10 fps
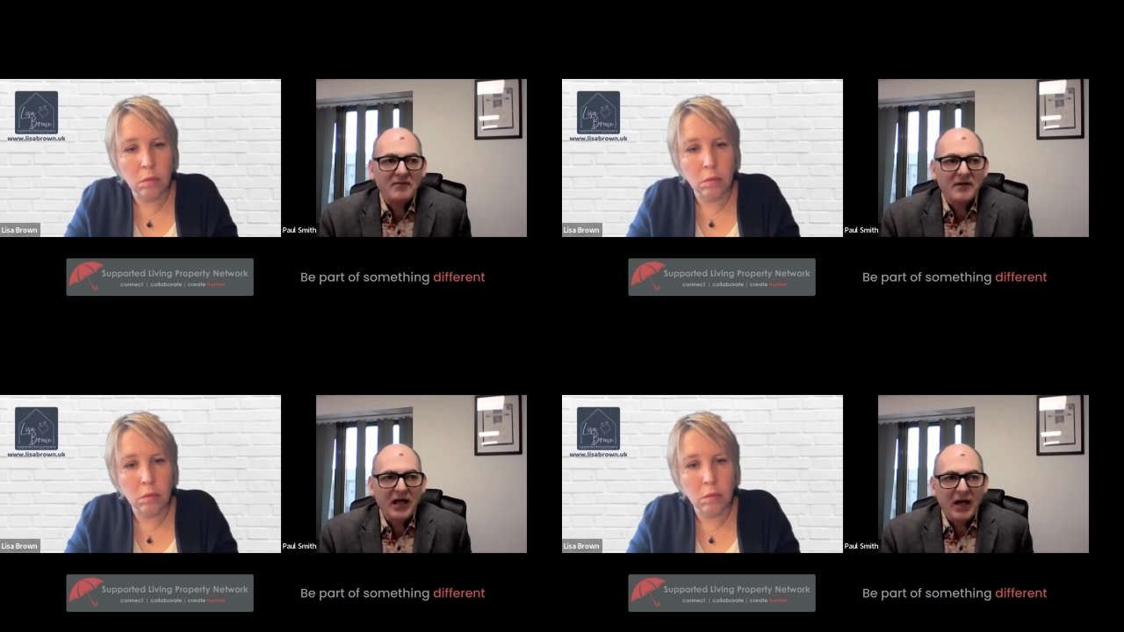
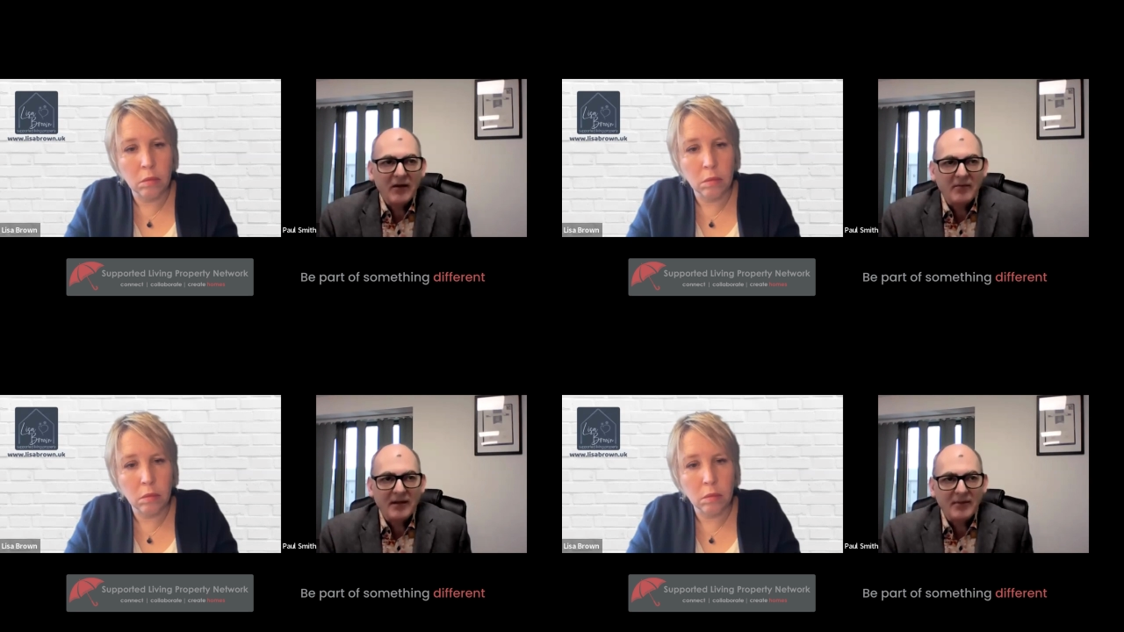
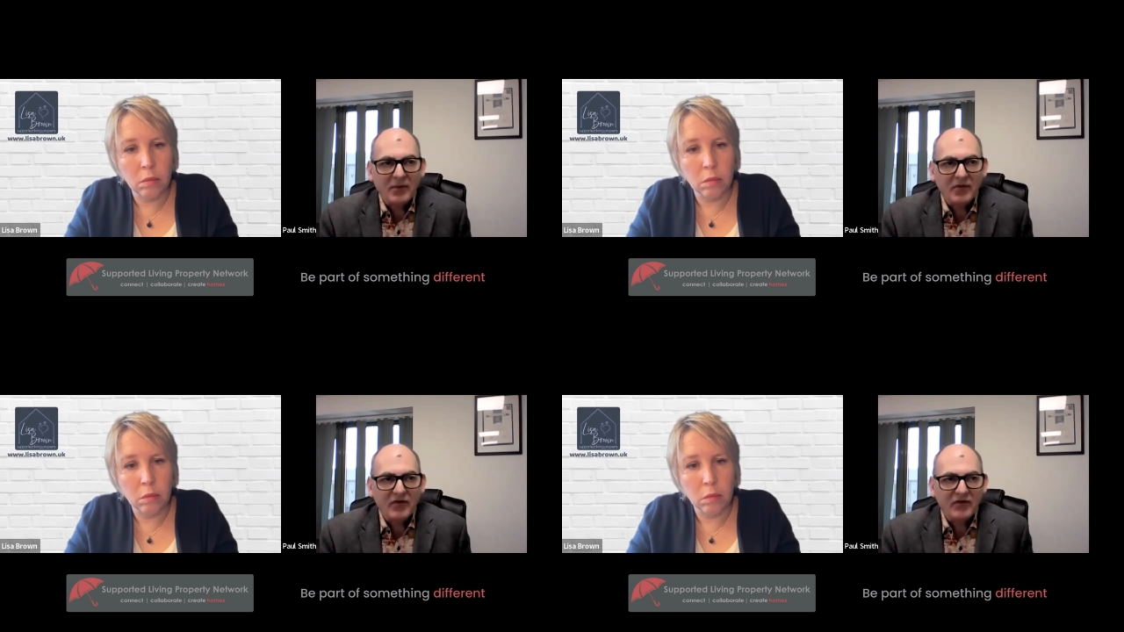Speaker 1: people
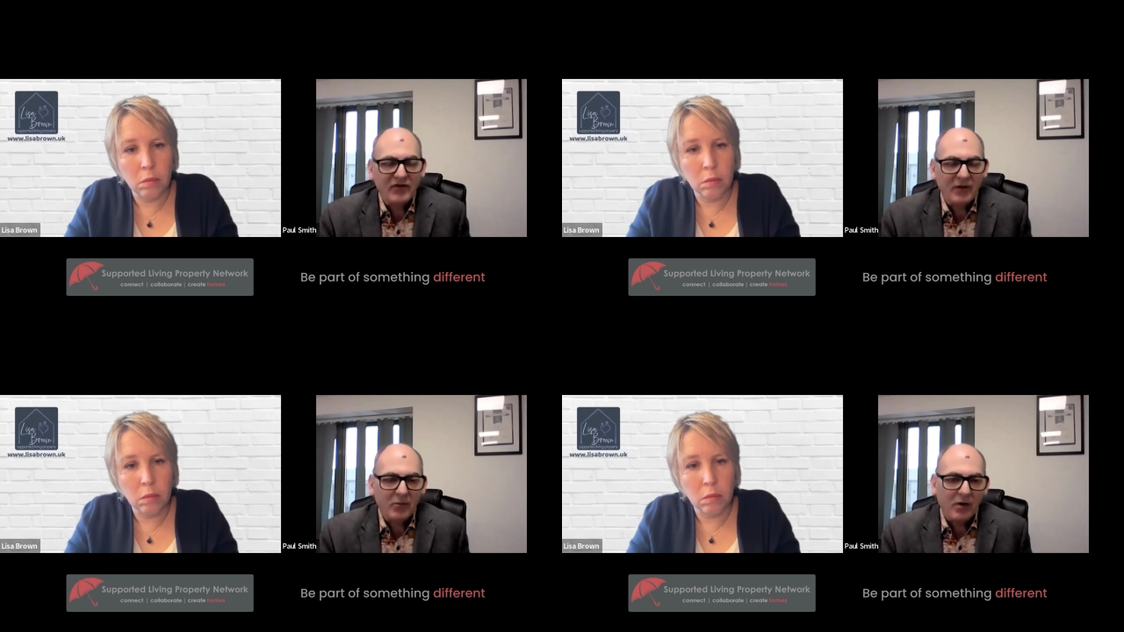
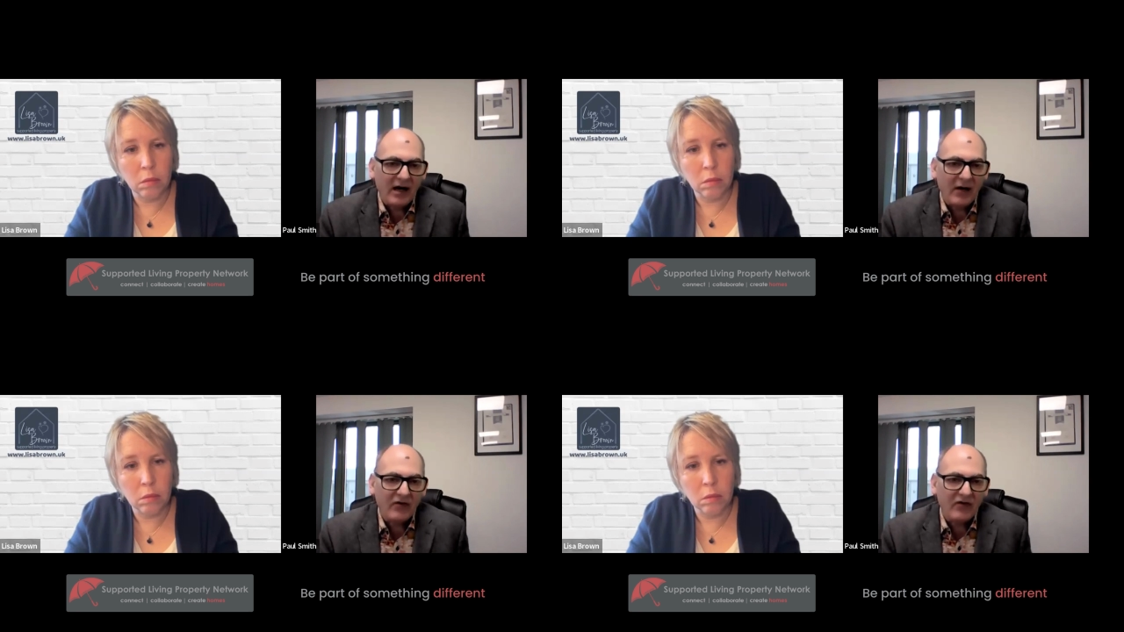somewhere
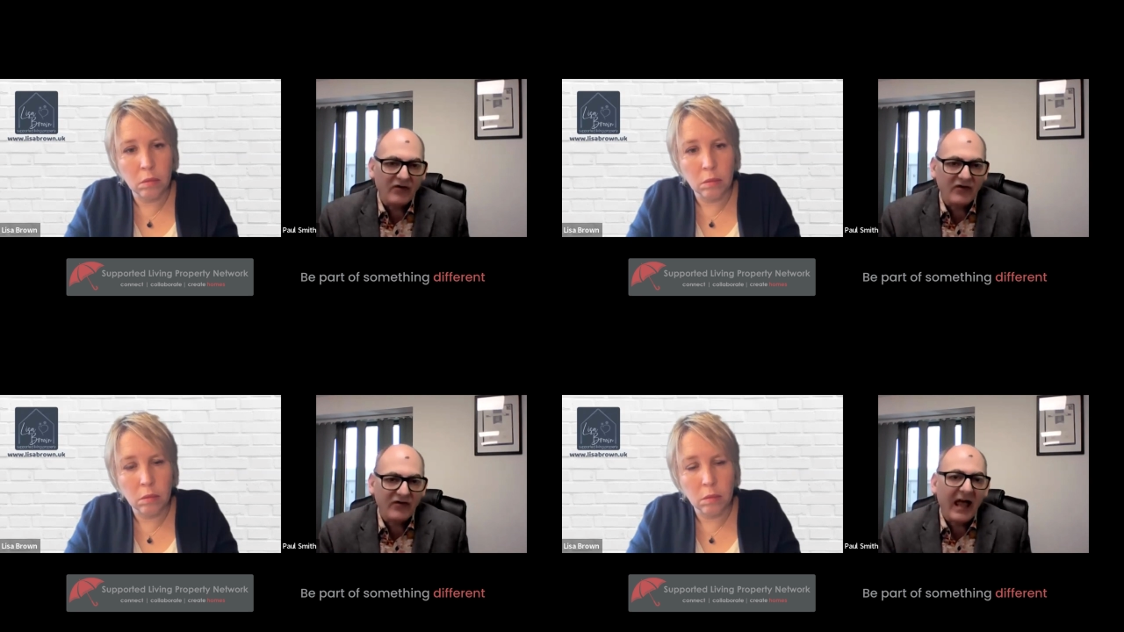else
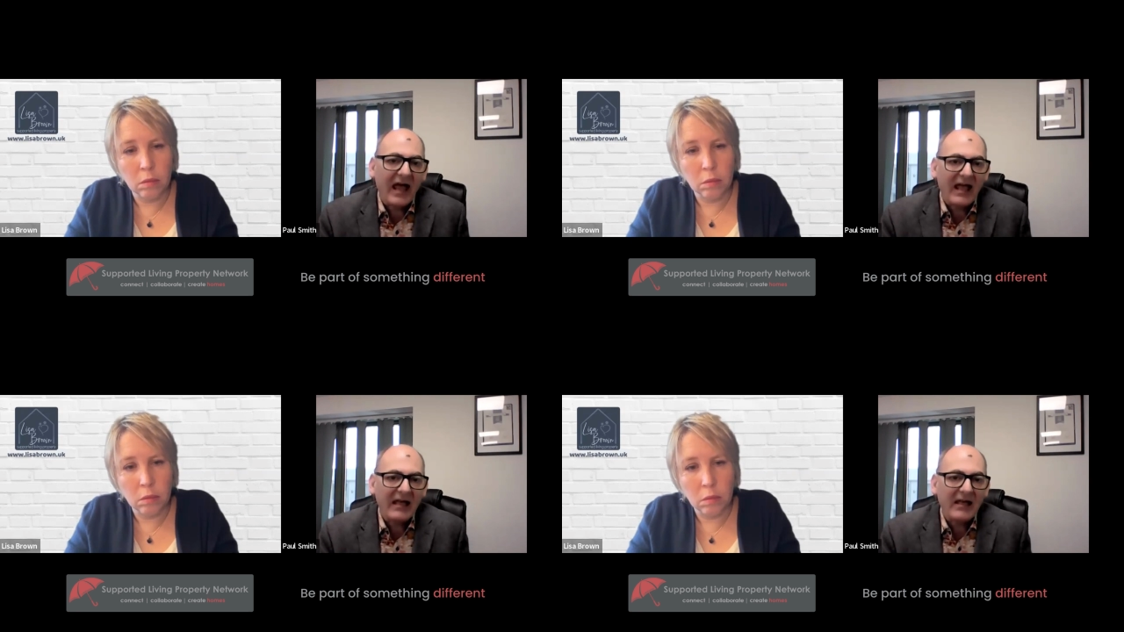to
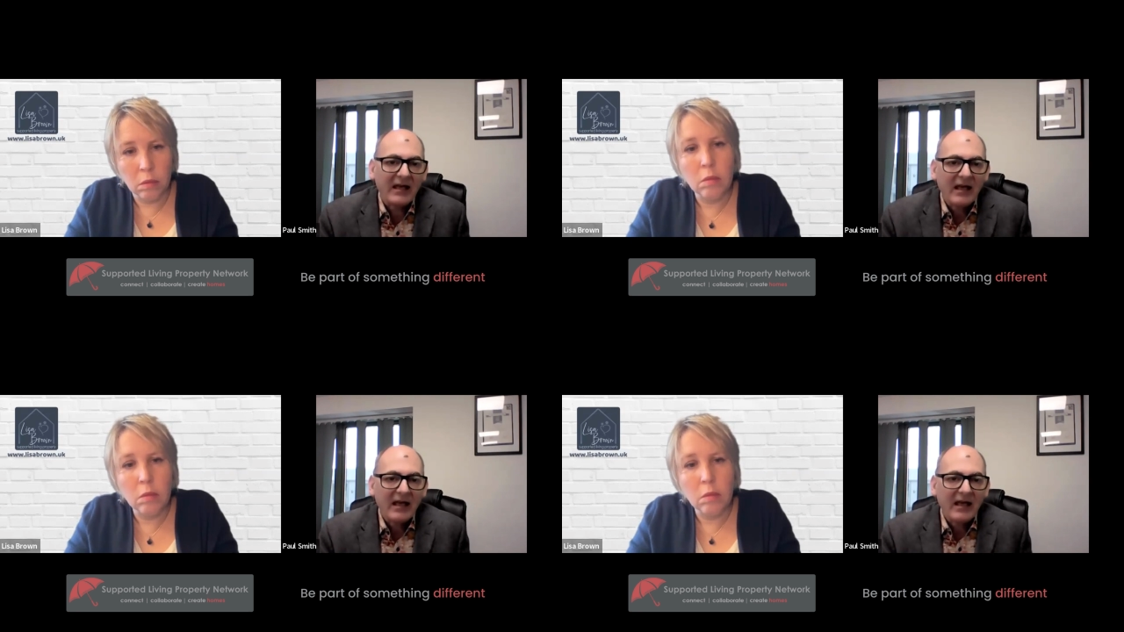stay,